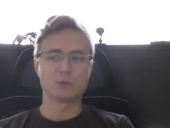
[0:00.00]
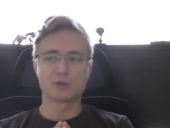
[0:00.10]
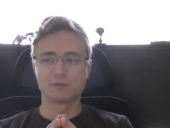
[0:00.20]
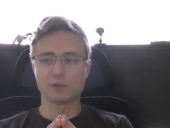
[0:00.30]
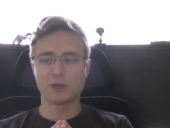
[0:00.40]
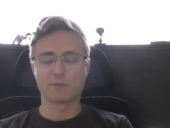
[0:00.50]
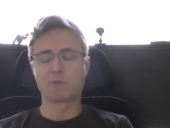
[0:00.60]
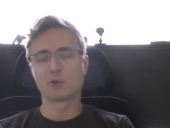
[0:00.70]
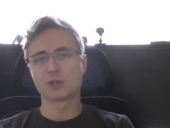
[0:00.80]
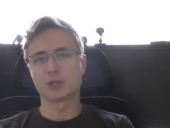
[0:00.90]
which is really
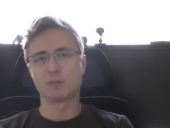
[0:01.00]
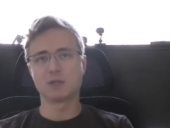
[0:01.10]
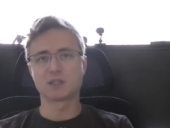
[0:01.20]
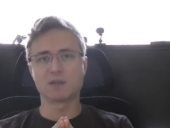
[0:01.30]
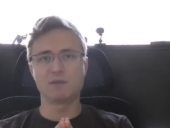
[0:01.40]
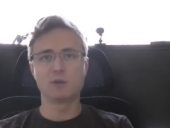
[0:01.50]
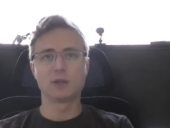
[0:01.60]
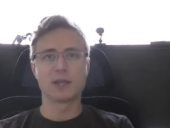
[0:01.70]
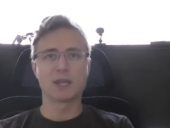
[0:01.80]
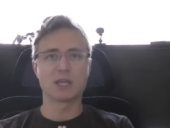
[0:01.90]
unfortunate, because I feel
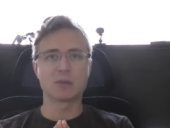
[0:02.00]
like it